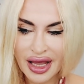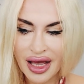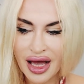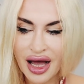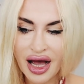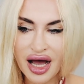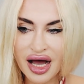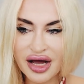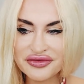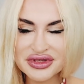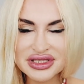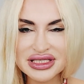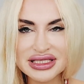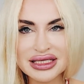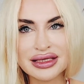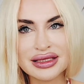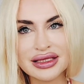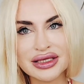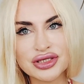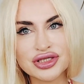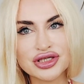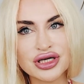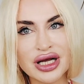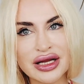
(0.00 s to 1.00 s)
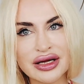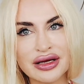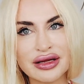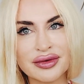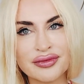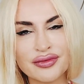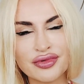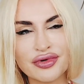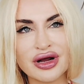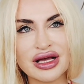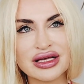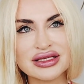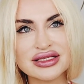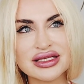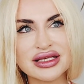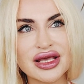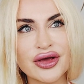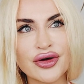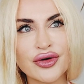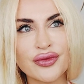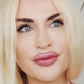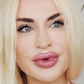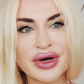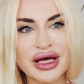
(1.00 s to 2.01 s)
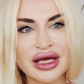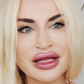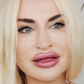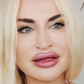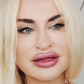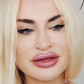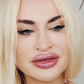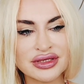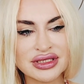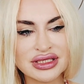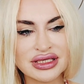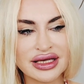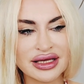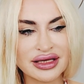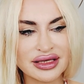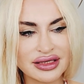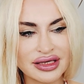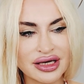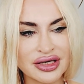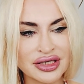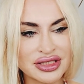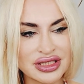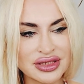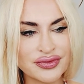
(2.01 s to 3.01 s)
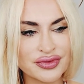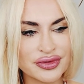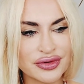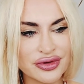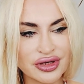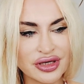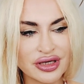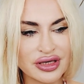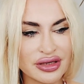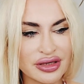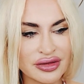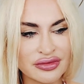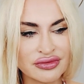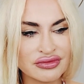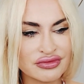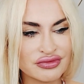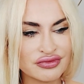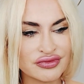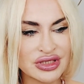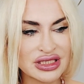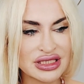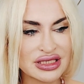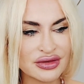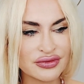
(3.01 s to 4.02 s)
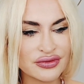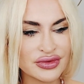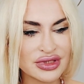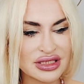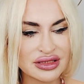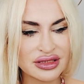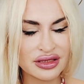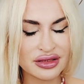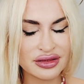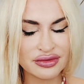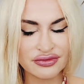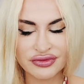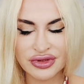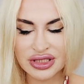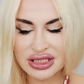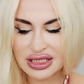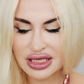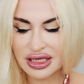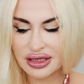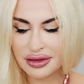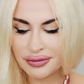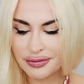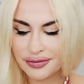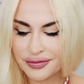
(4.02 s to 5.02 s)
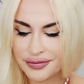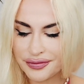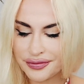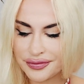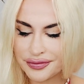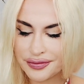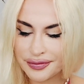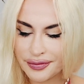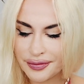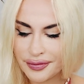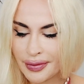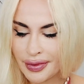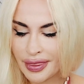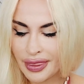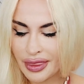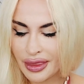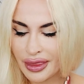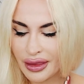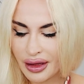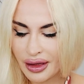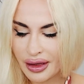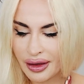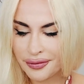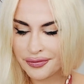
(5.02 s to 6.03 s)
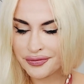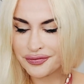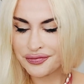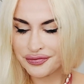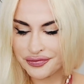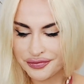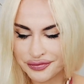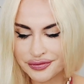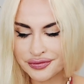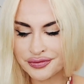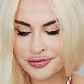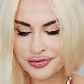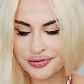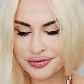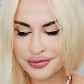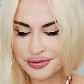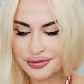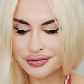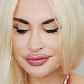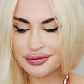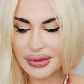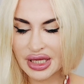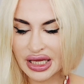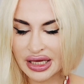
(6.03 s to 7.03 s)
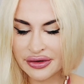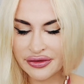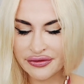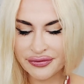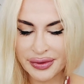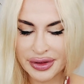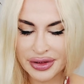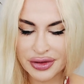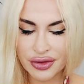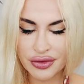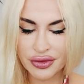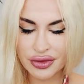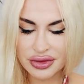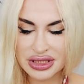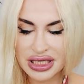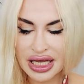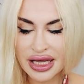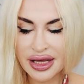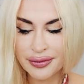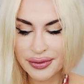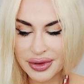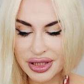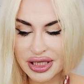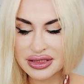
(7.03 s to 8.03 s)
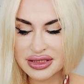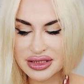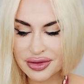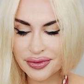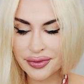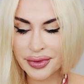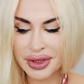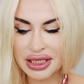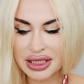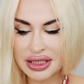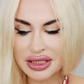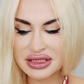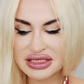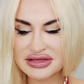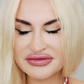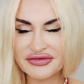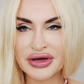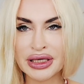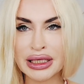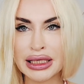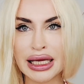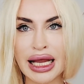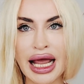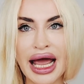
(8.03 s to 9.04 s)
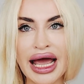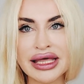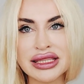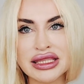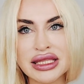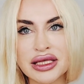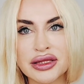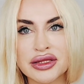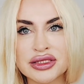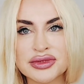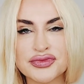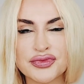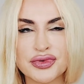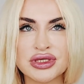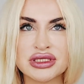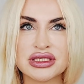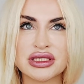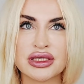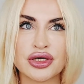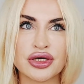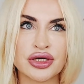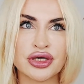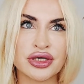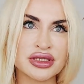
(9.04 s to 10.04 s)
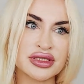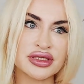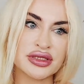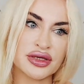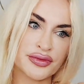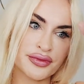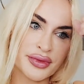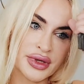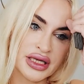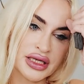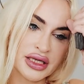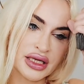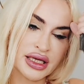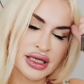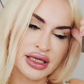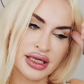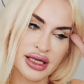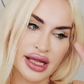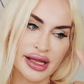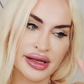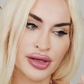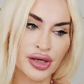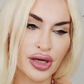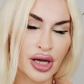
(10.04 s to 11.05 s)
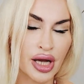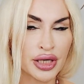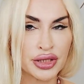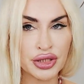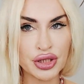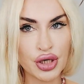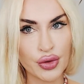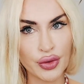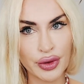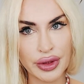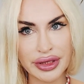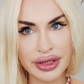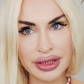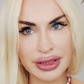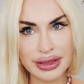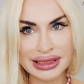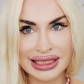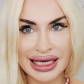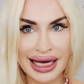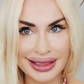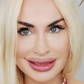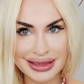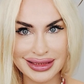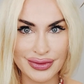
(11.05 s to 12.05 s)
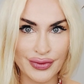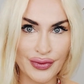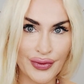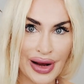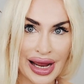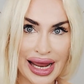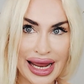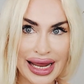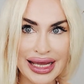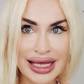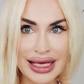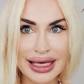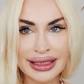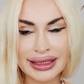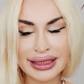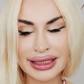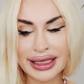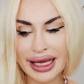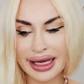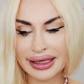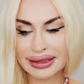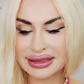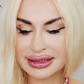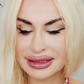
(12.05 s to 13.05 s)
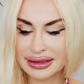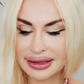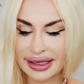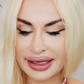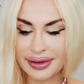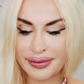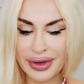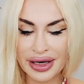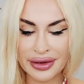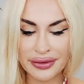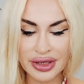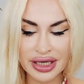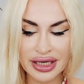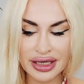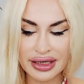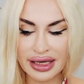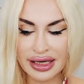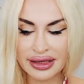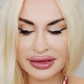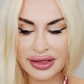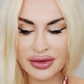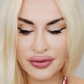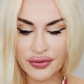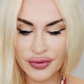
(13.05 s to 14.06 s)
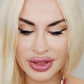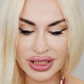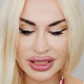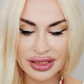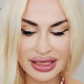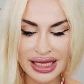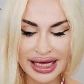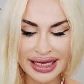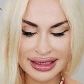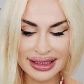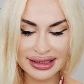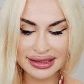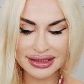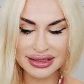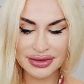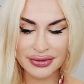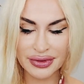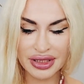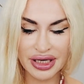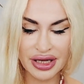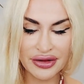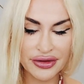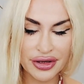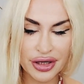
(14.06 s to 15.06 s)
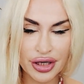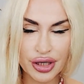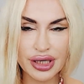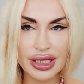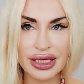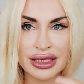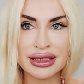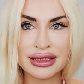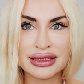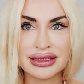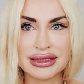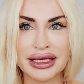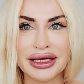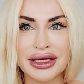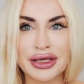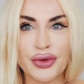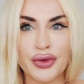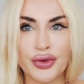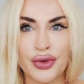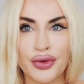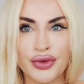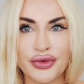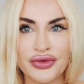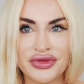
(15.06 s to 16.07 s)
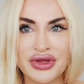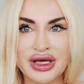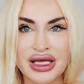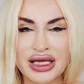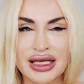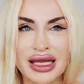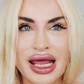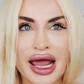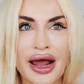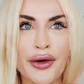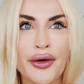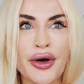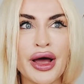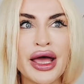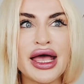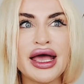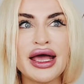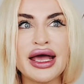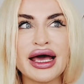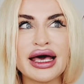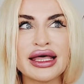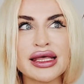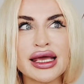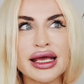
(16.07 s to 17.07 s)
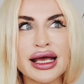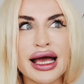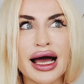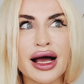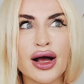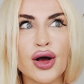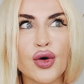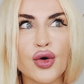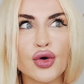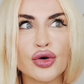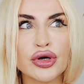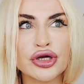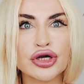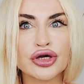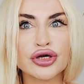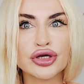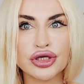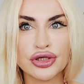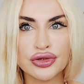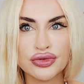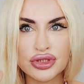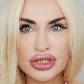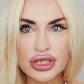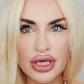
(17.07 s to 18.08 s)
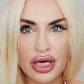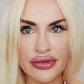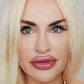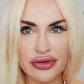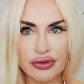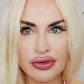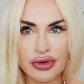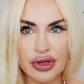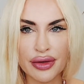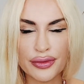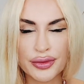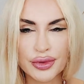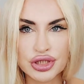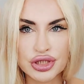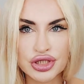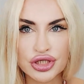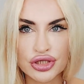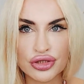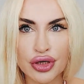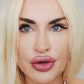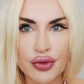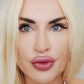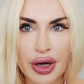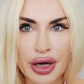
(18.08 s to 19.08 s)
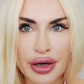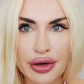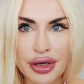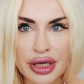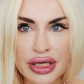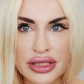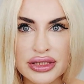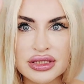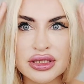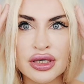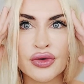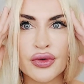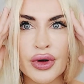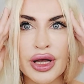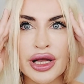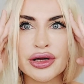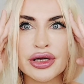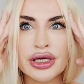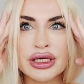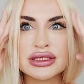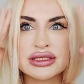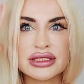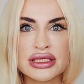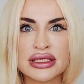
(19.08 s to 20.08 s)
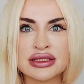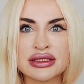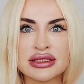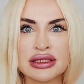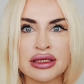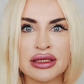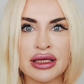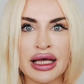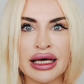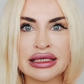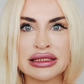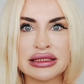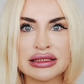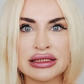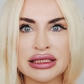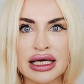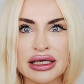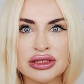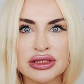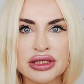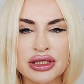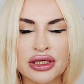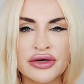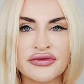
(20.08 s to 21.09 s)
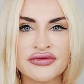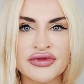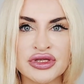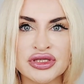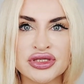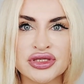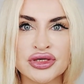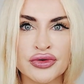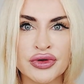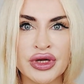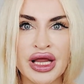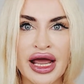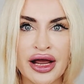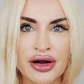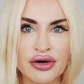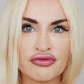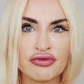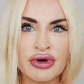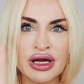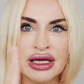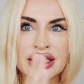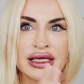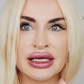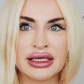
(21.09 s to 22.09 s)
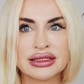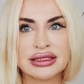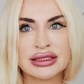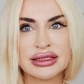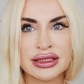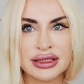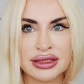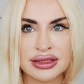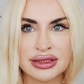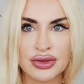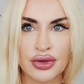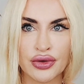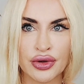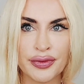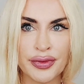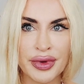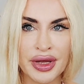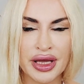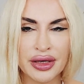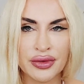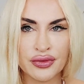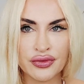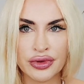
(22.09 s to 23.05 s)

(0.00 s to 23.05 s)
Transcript: Obviously, they try to impress you, but there's like a deeper reason. What's the reason? Eight of Pentacles, because their money is funny. I think this person earns their money in an unorthodox way, and they have to lie about it. And then one lie led to another, and it's like a whole thing now. And they got cornered. You saw through them because you're Aquarius. Aquarius is the lie detector of the zodiac, right next to the Scorpion.